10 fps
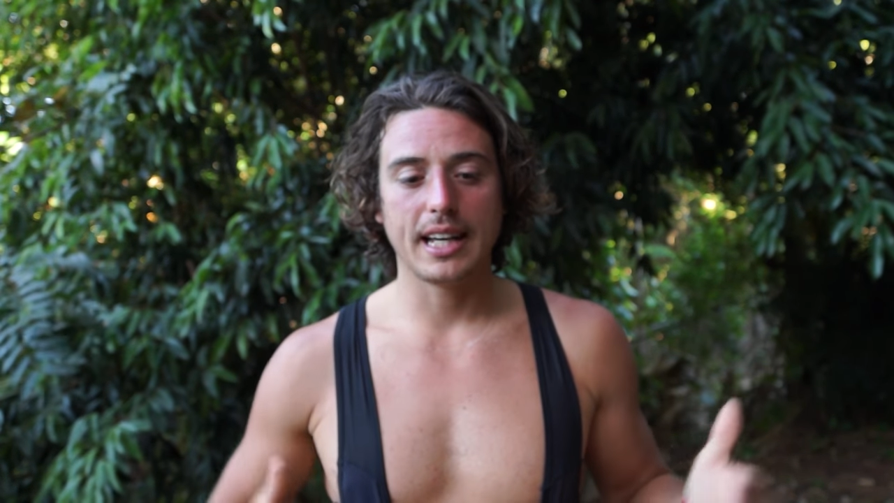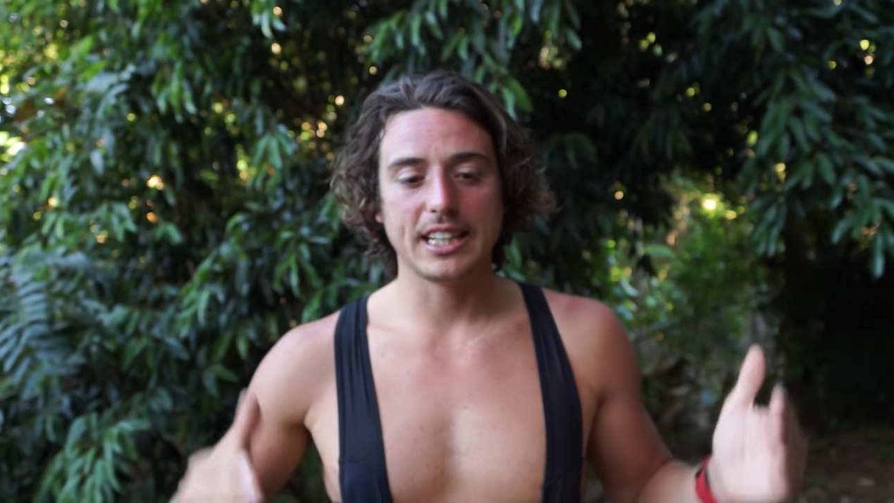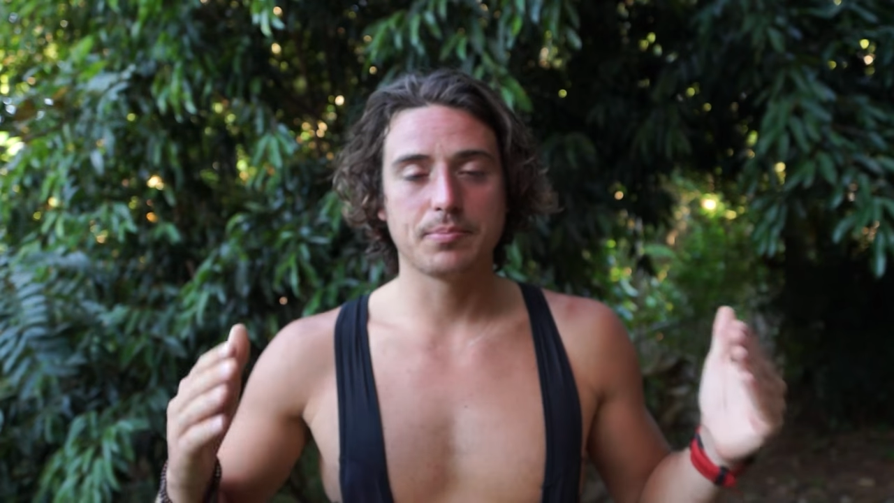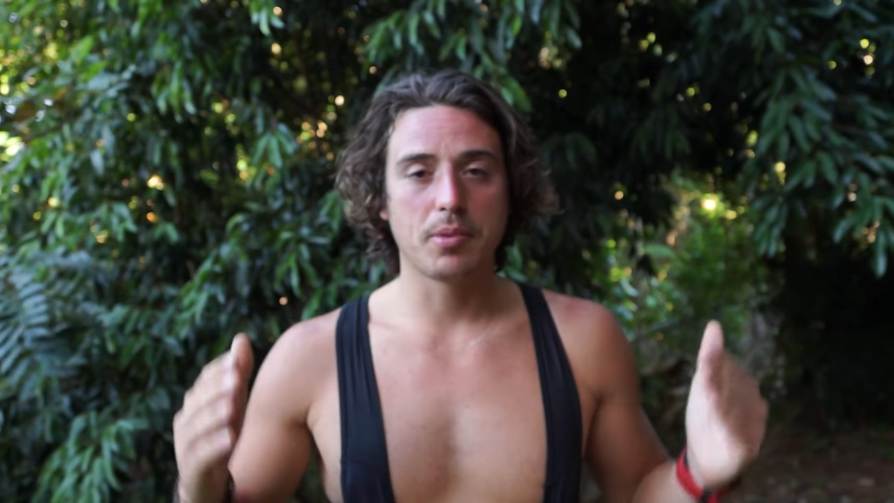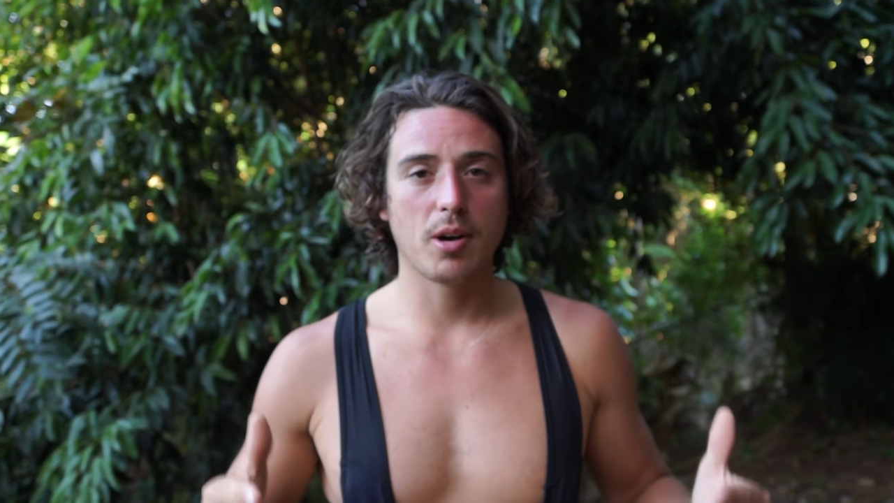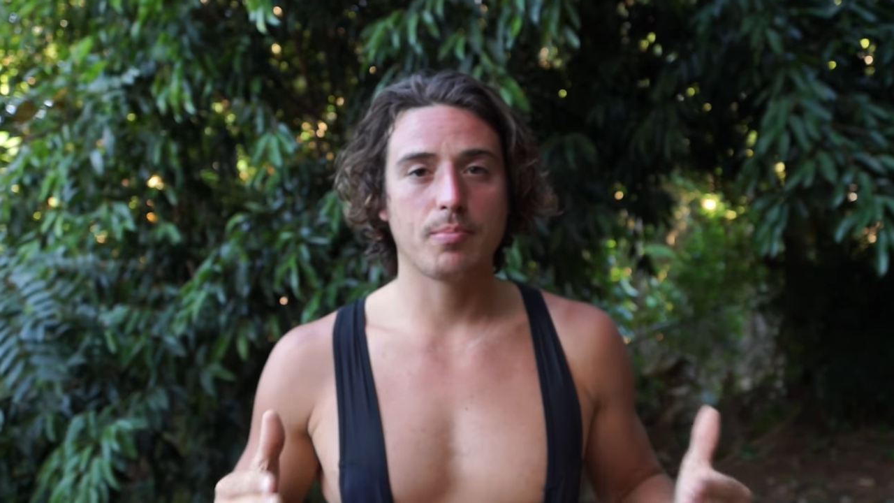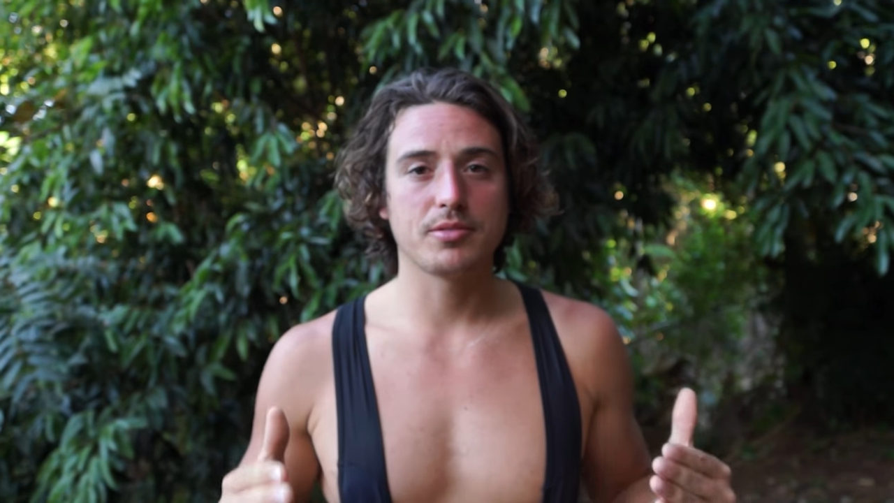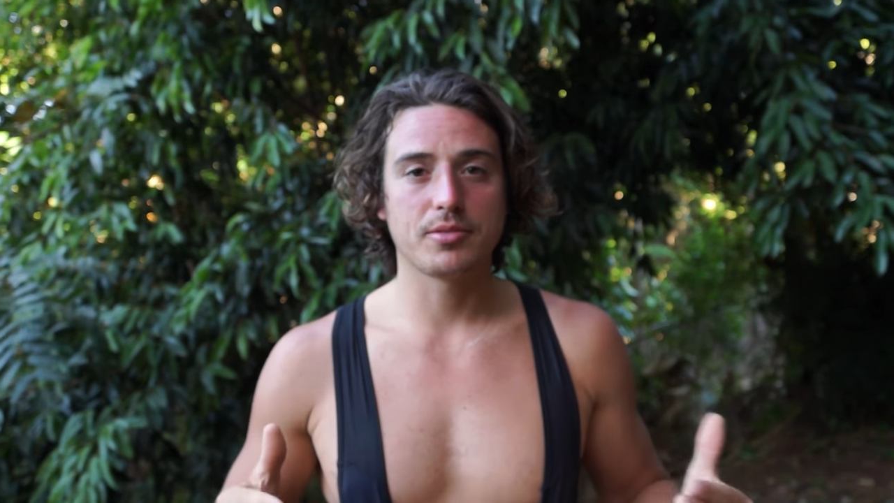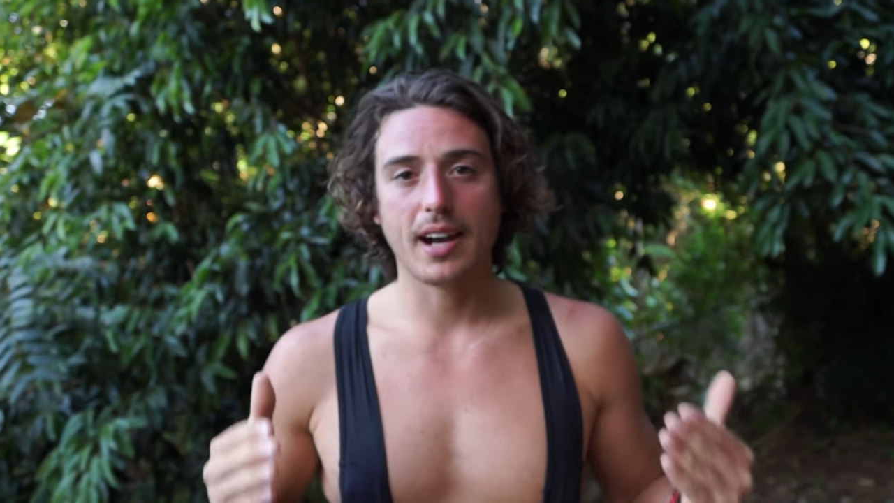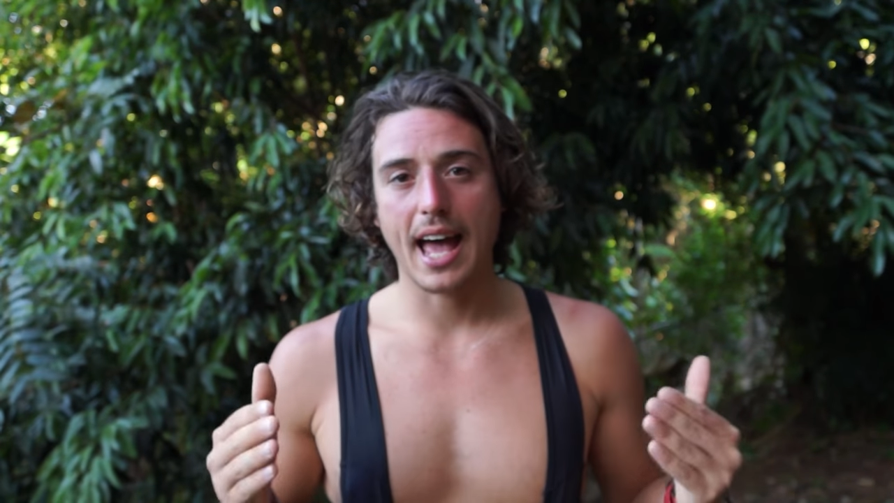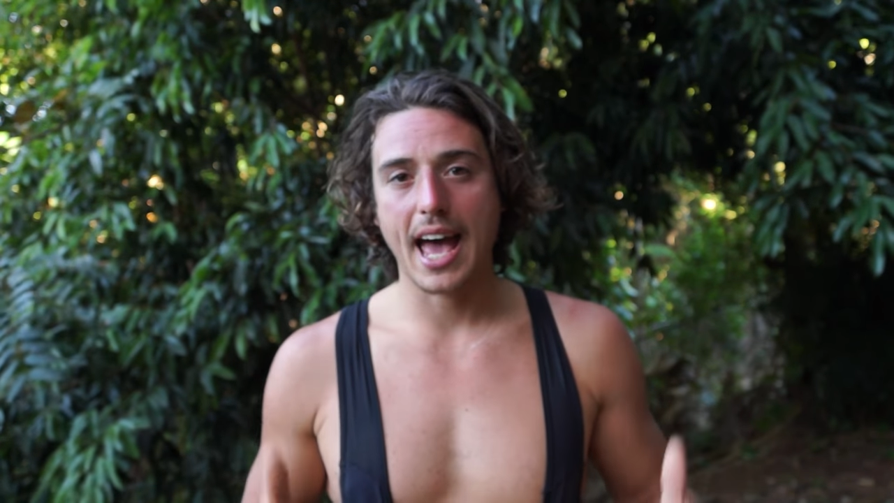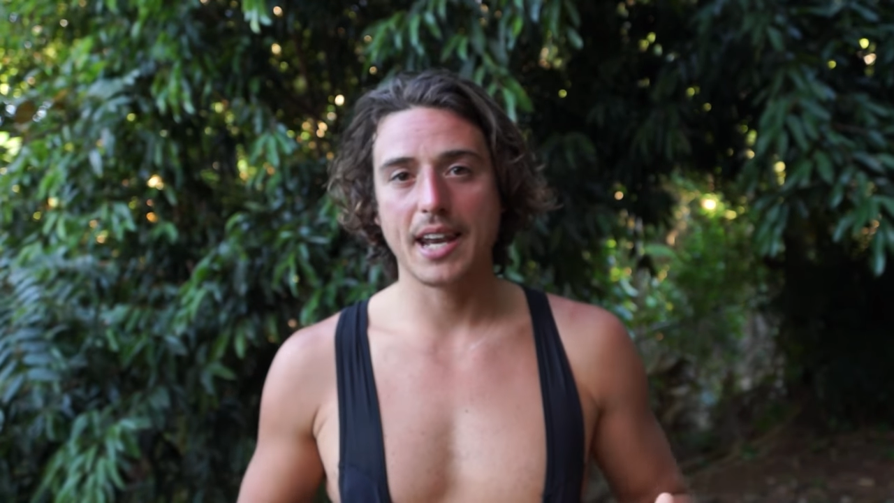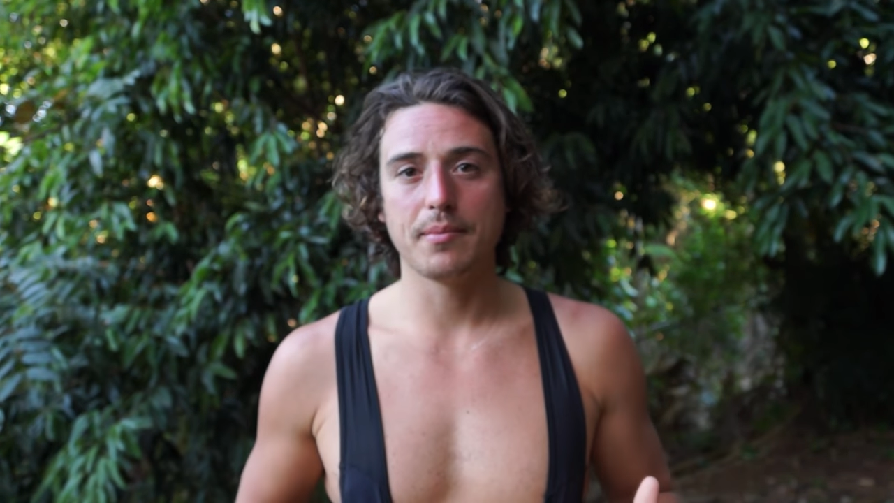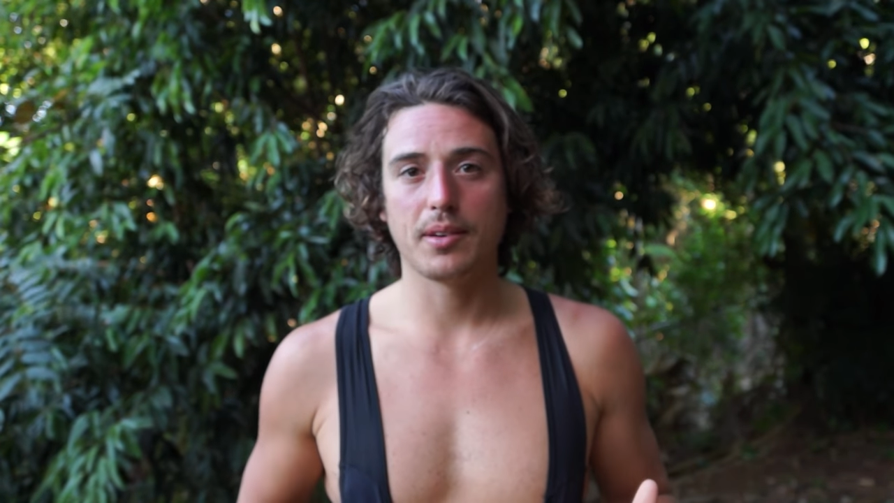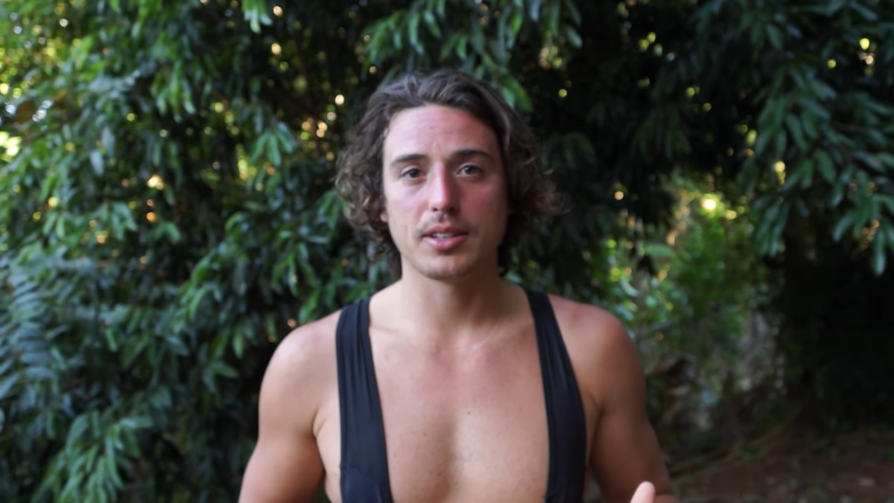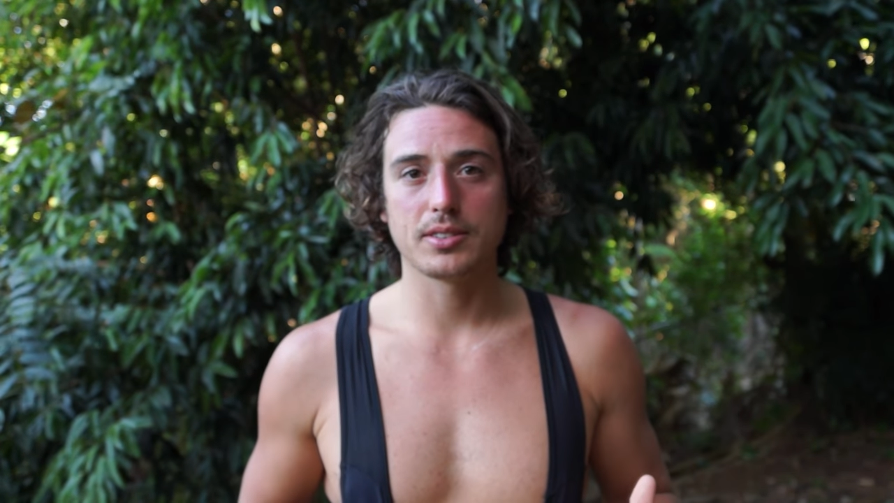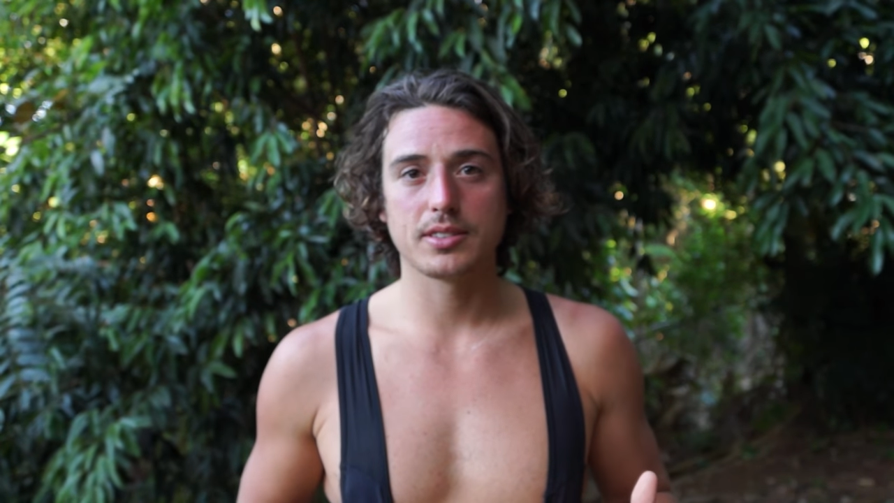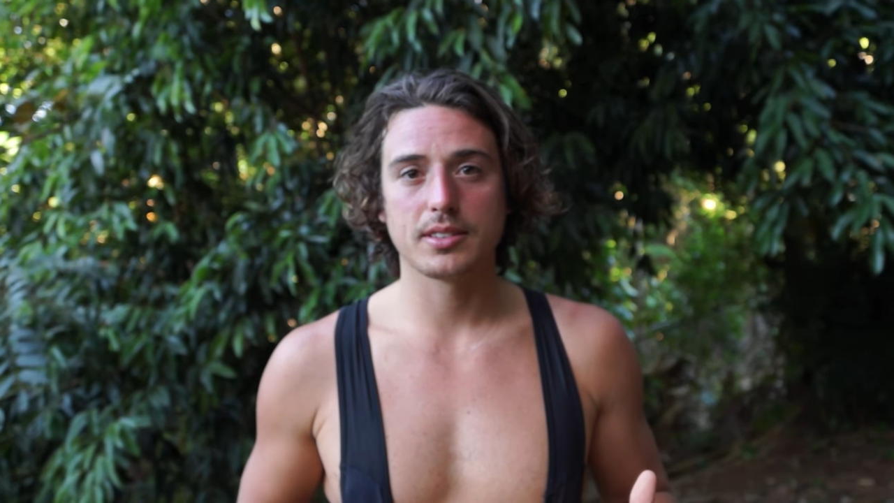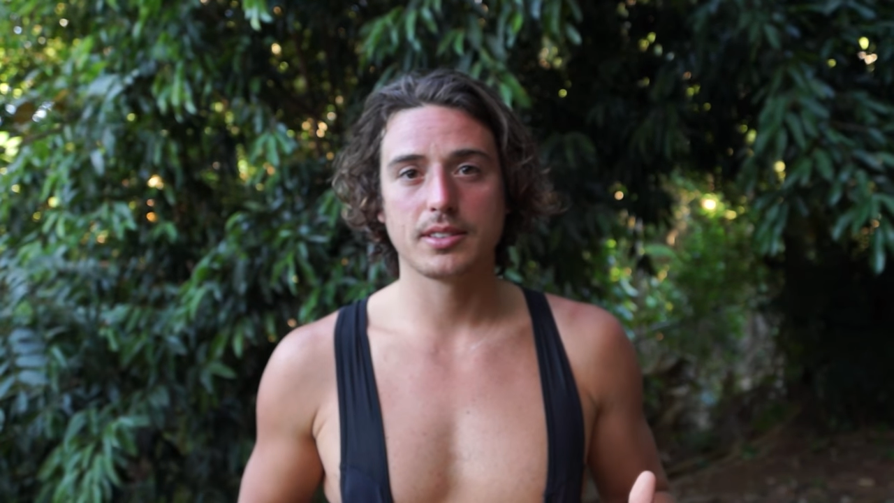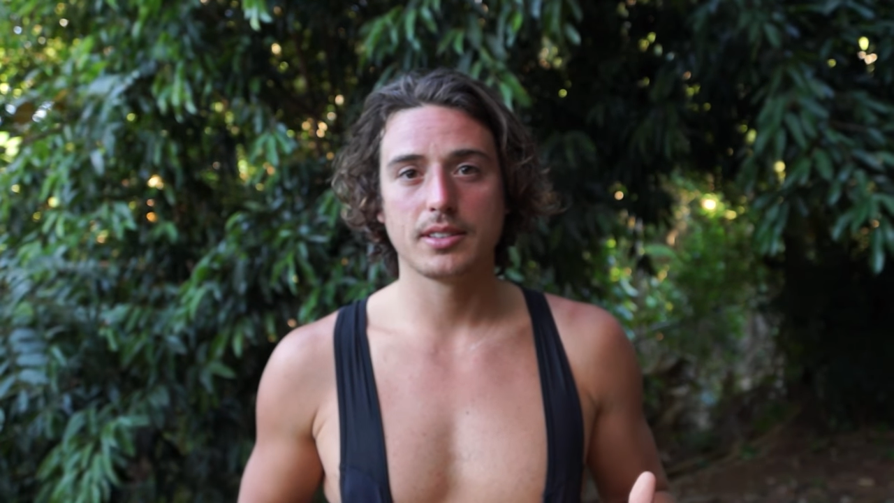It's purpose for the animals.